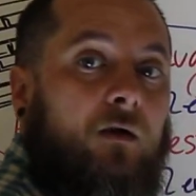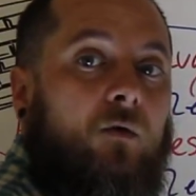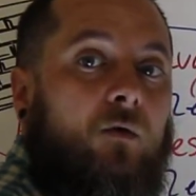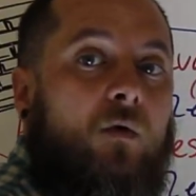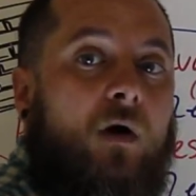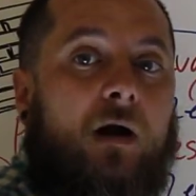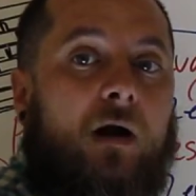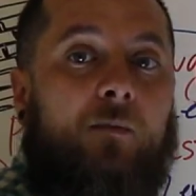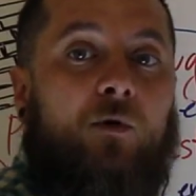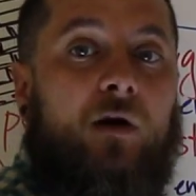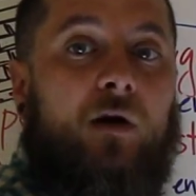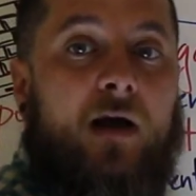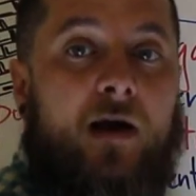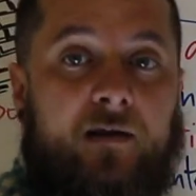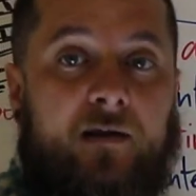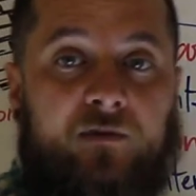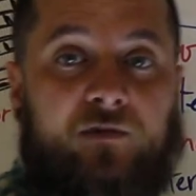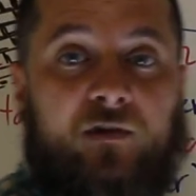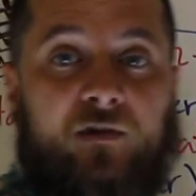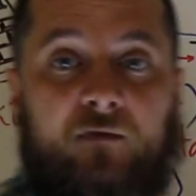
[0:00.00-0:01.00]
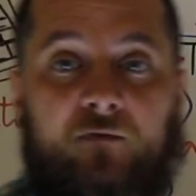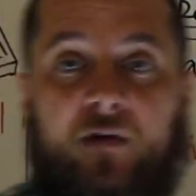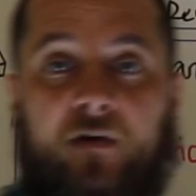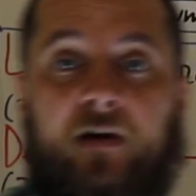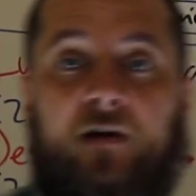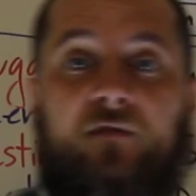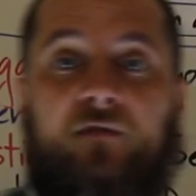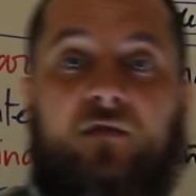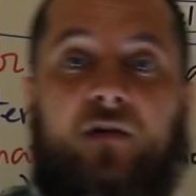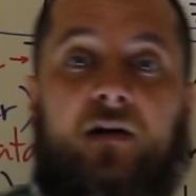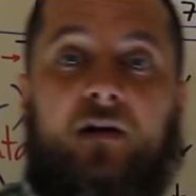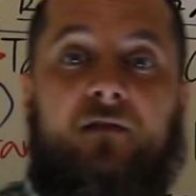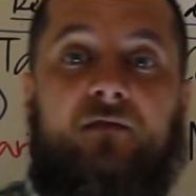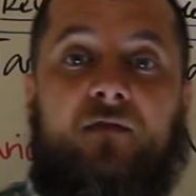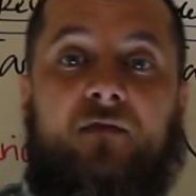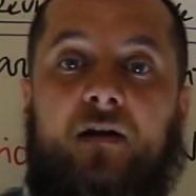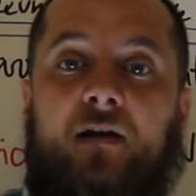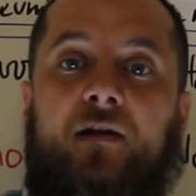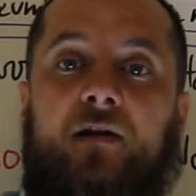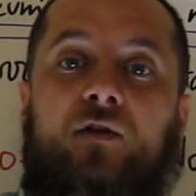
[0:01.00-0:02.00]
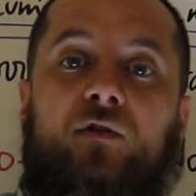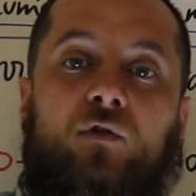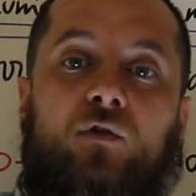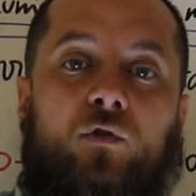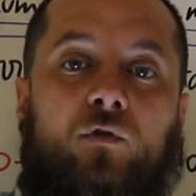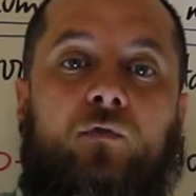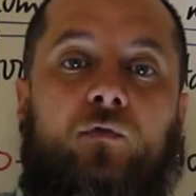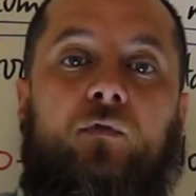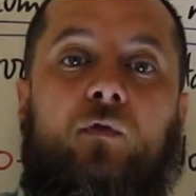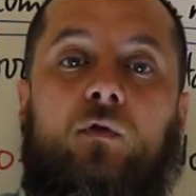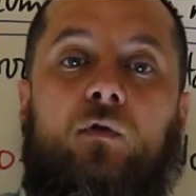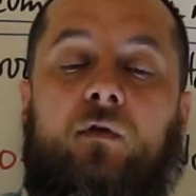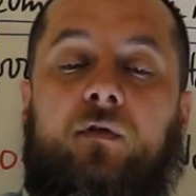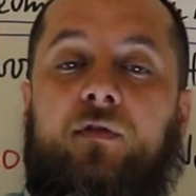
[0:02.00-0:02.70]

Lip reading: Guacamolear is a very, very, very useful